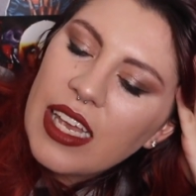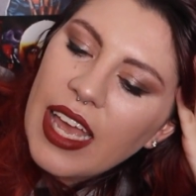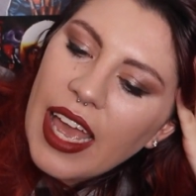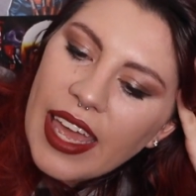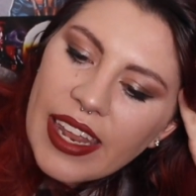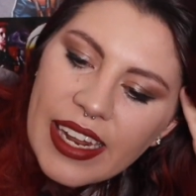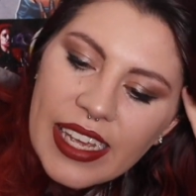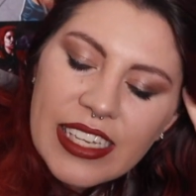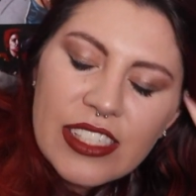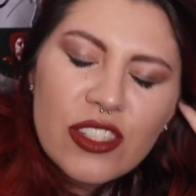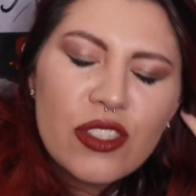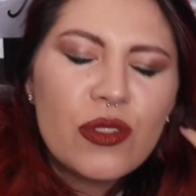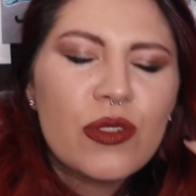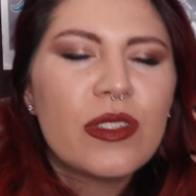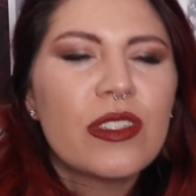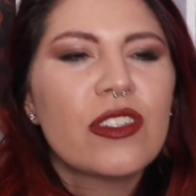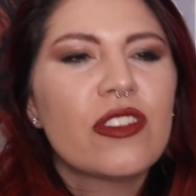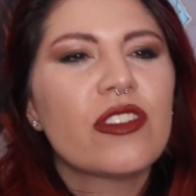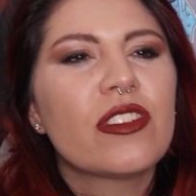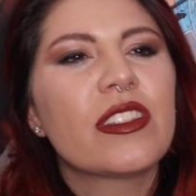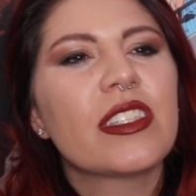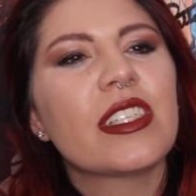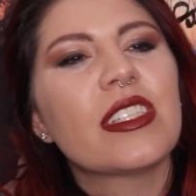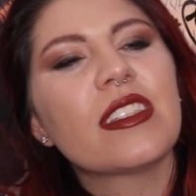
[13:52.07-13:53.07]
And I do
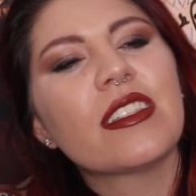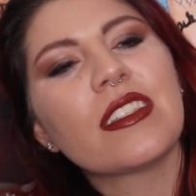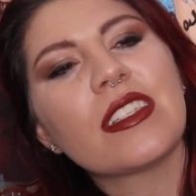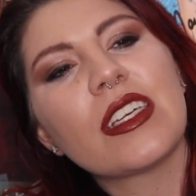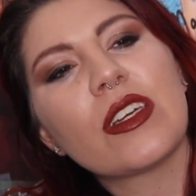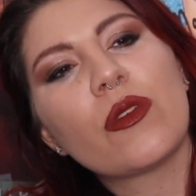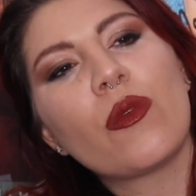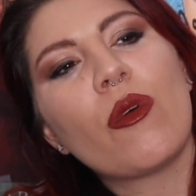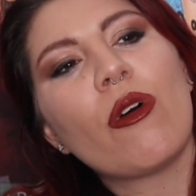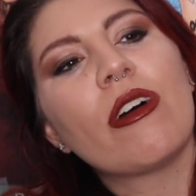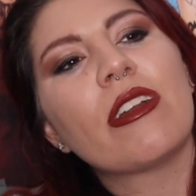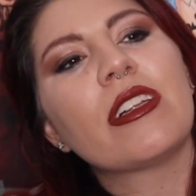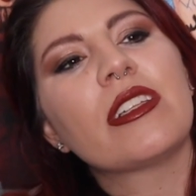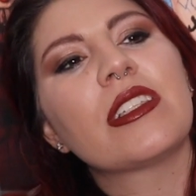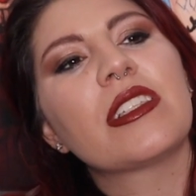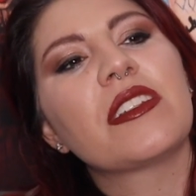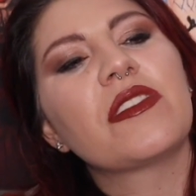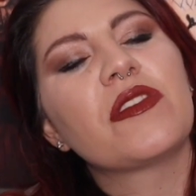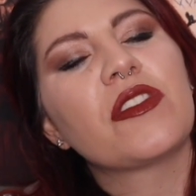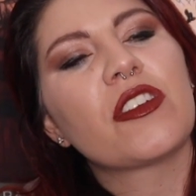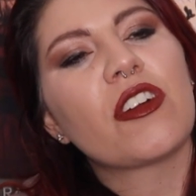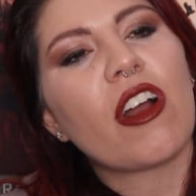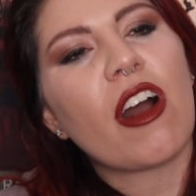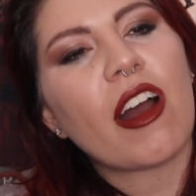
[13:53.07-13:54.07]
understand that, like, want to
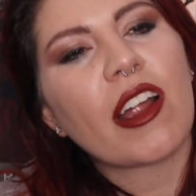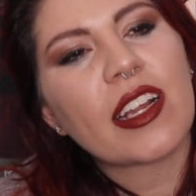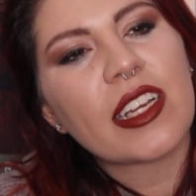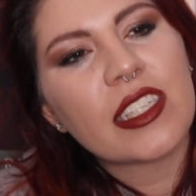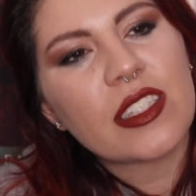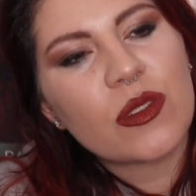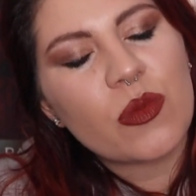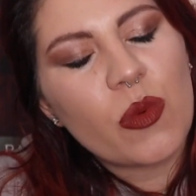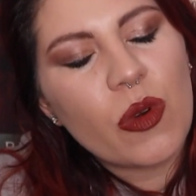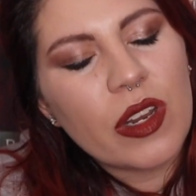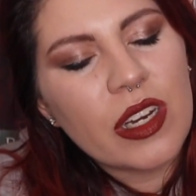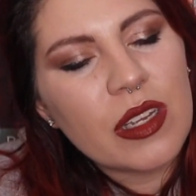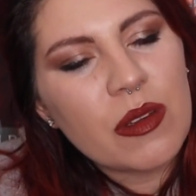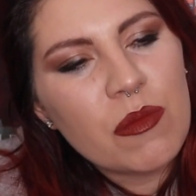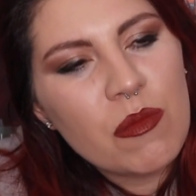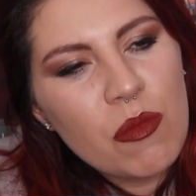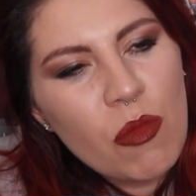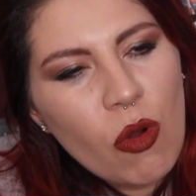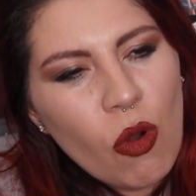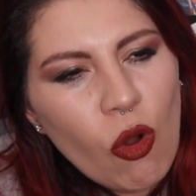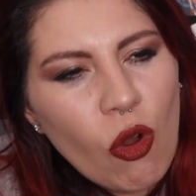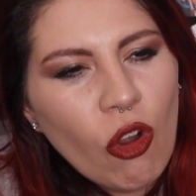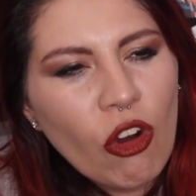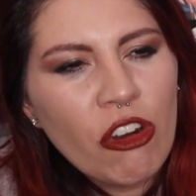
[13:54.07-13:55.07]
leave your audience wanting
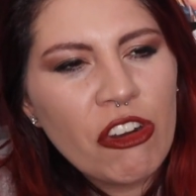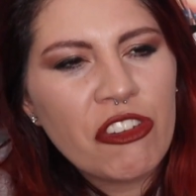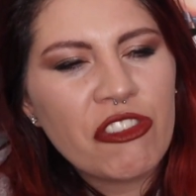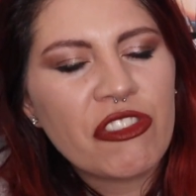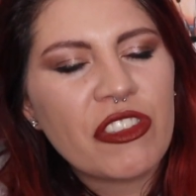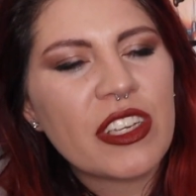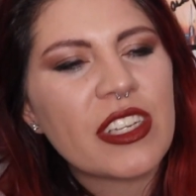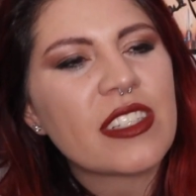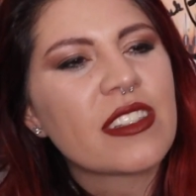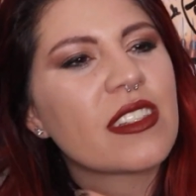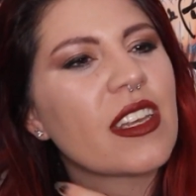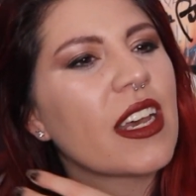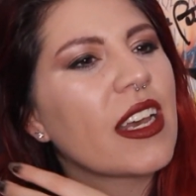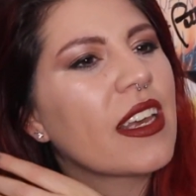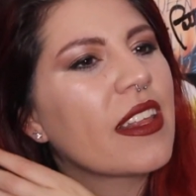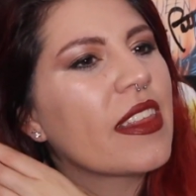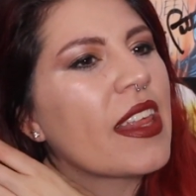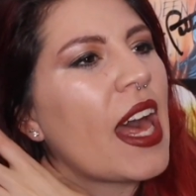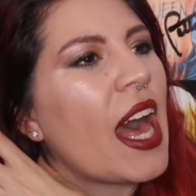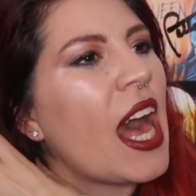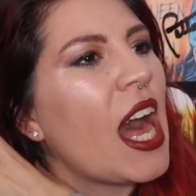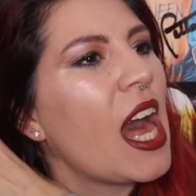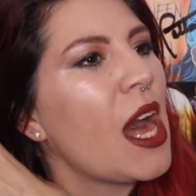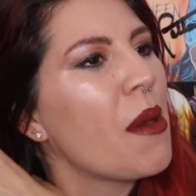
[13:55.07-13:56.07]
more and things like
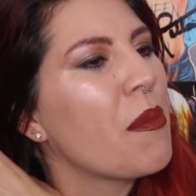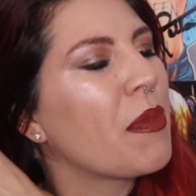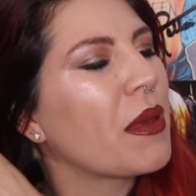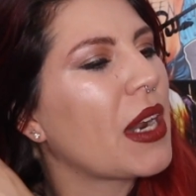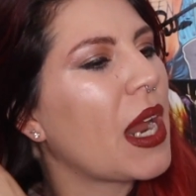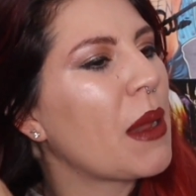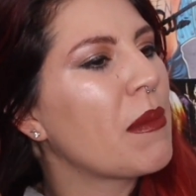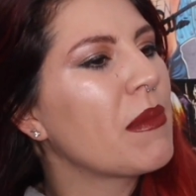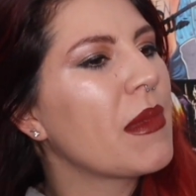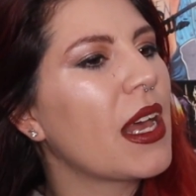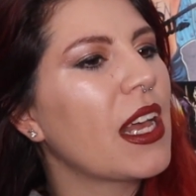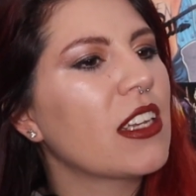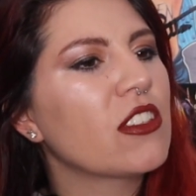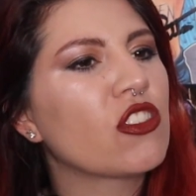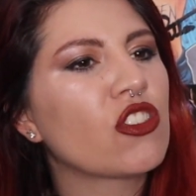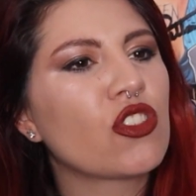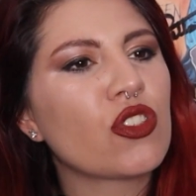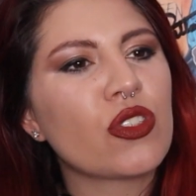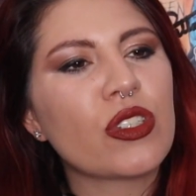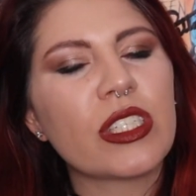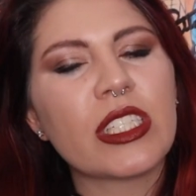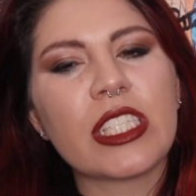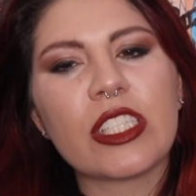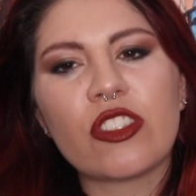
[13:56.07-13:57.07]
that, but I'm not
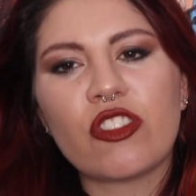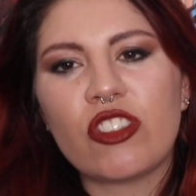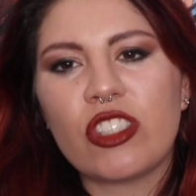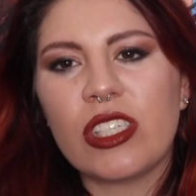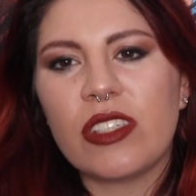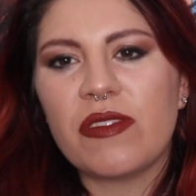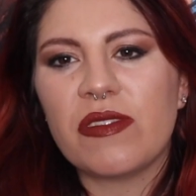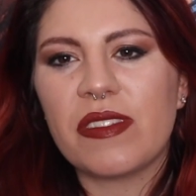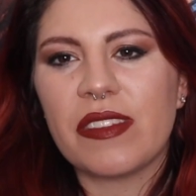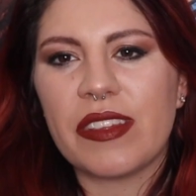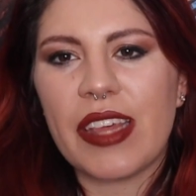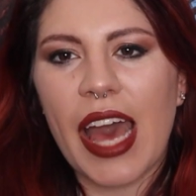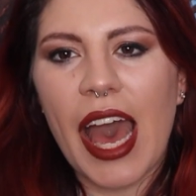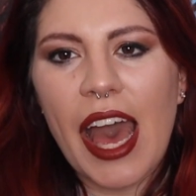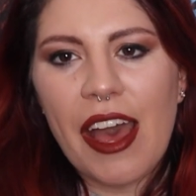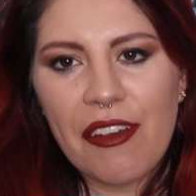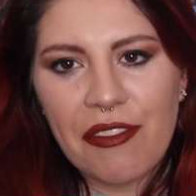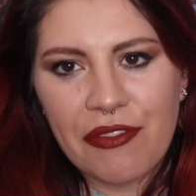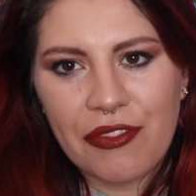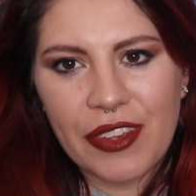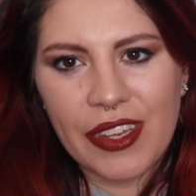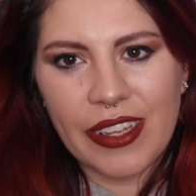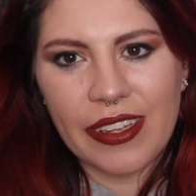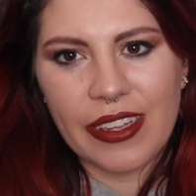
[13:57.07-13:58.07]
sure it achieved that
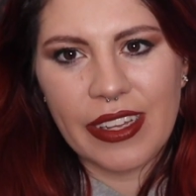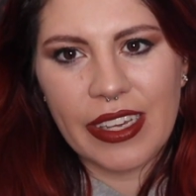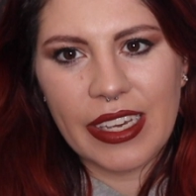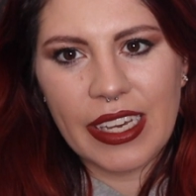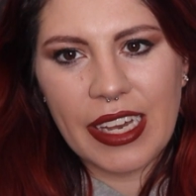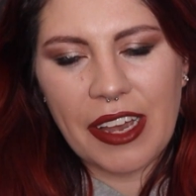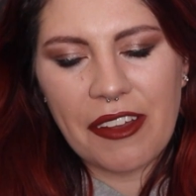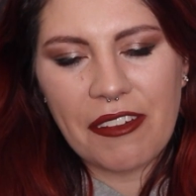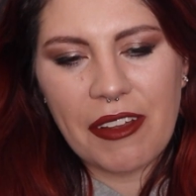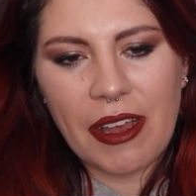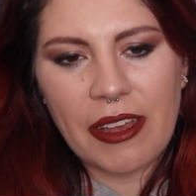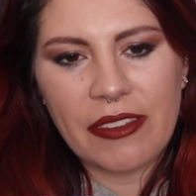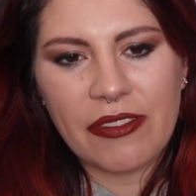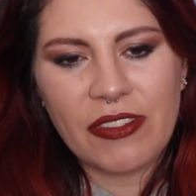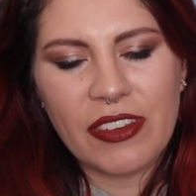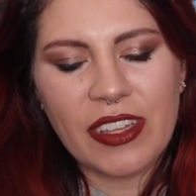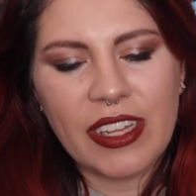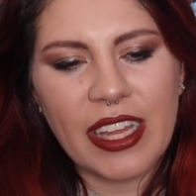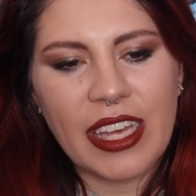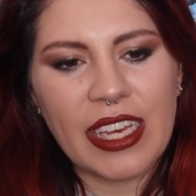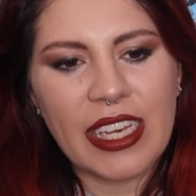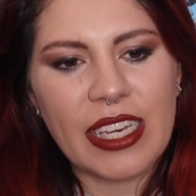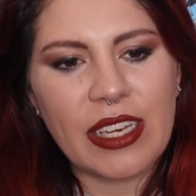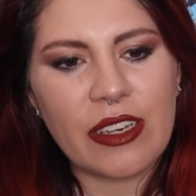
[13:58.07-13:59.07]
feeling. I feel
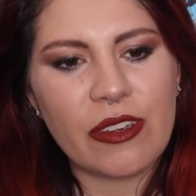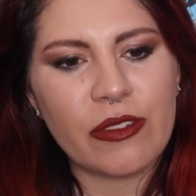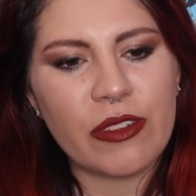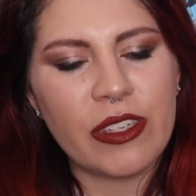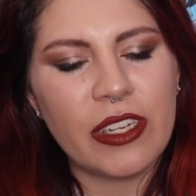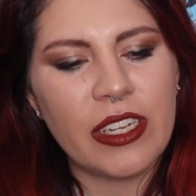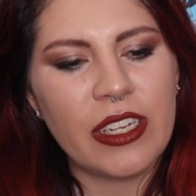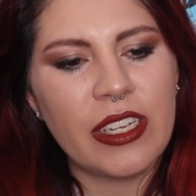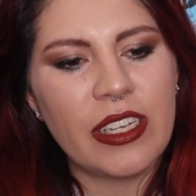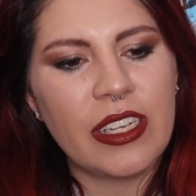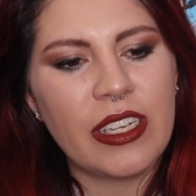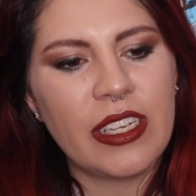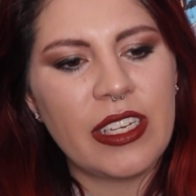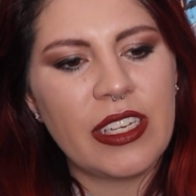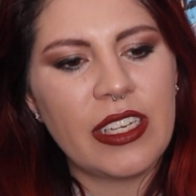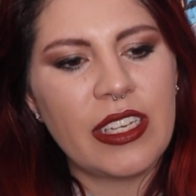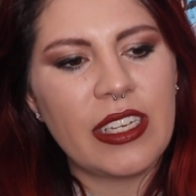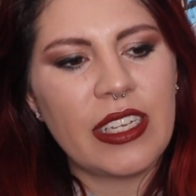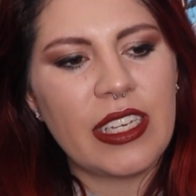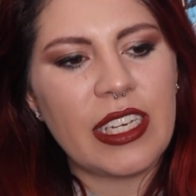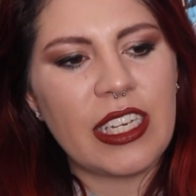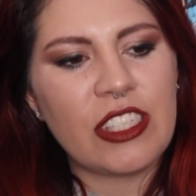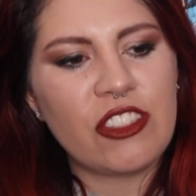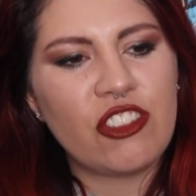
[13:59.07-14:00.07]
like
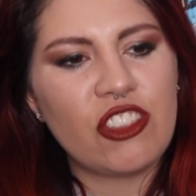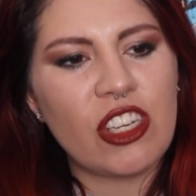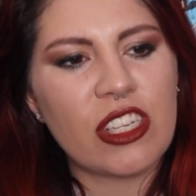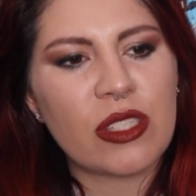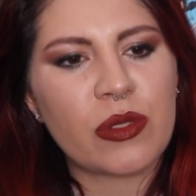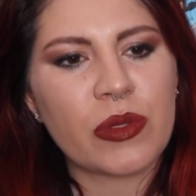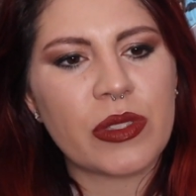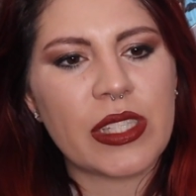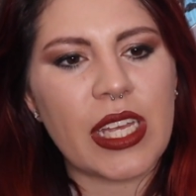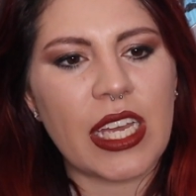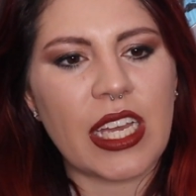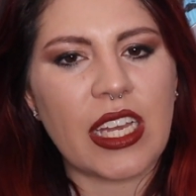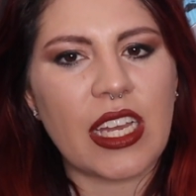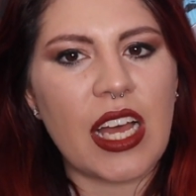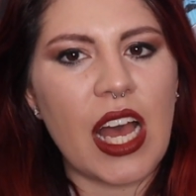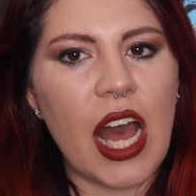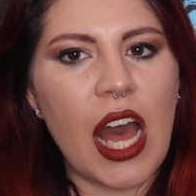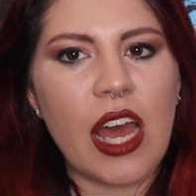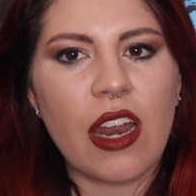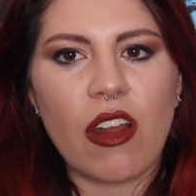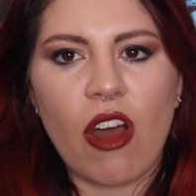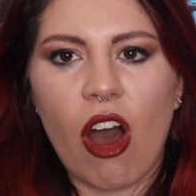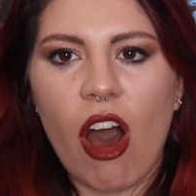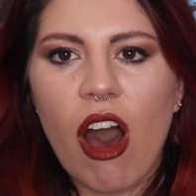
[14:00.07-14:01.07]
it just was, like,
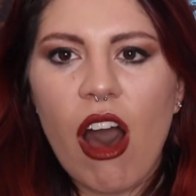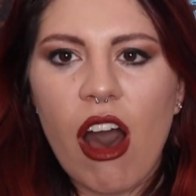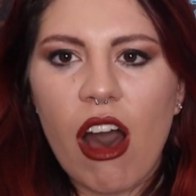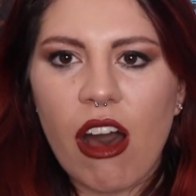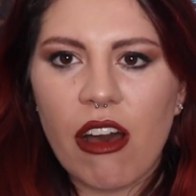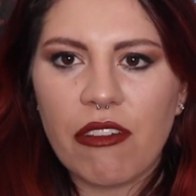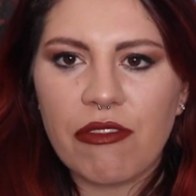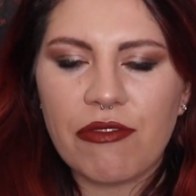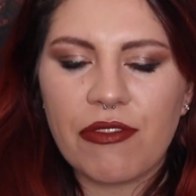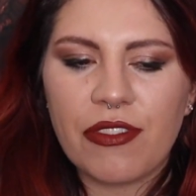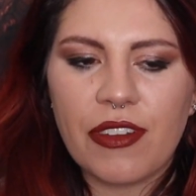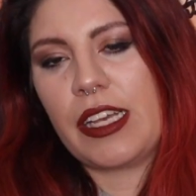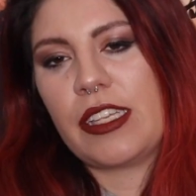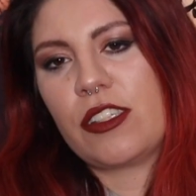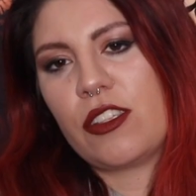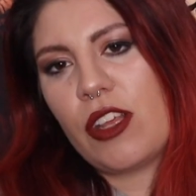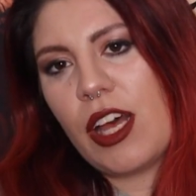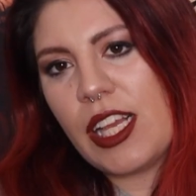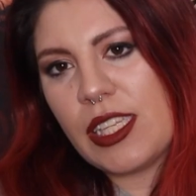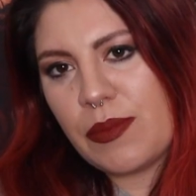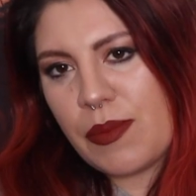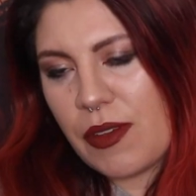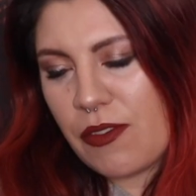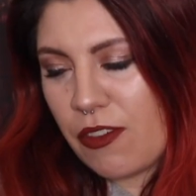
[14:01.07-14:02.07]
cut off. Okay, so
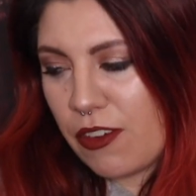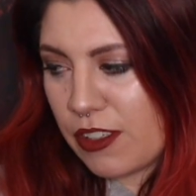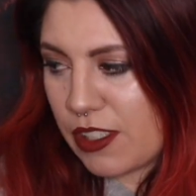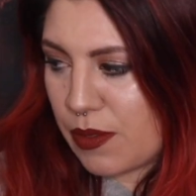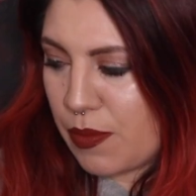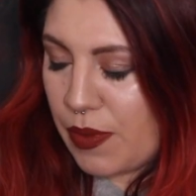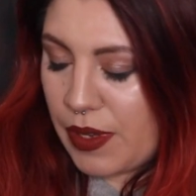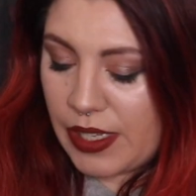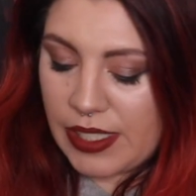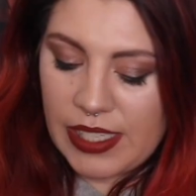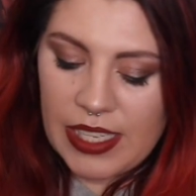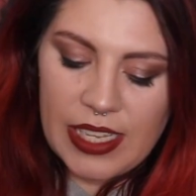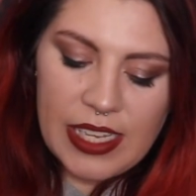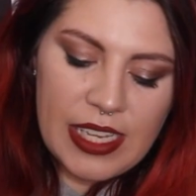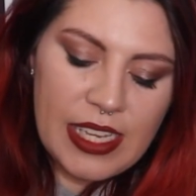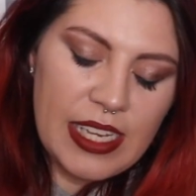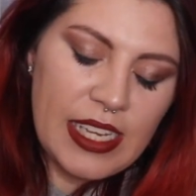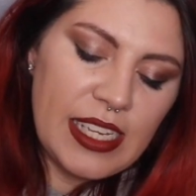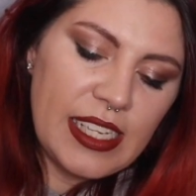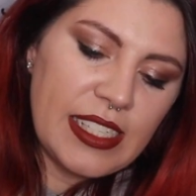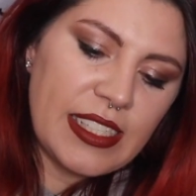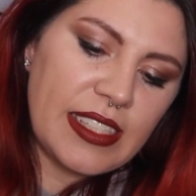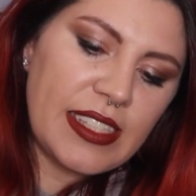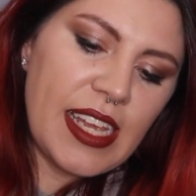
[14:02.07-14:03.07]
that's my first complaint.
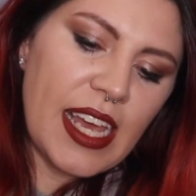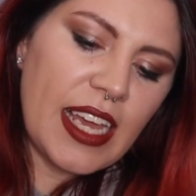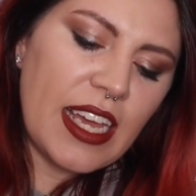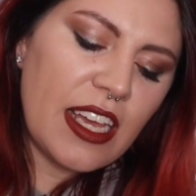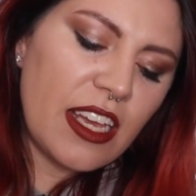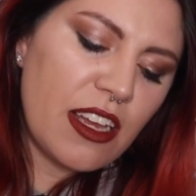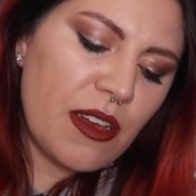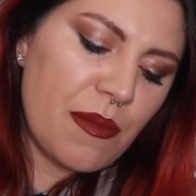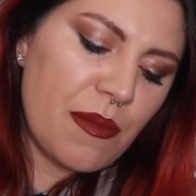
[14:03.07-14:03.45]
Second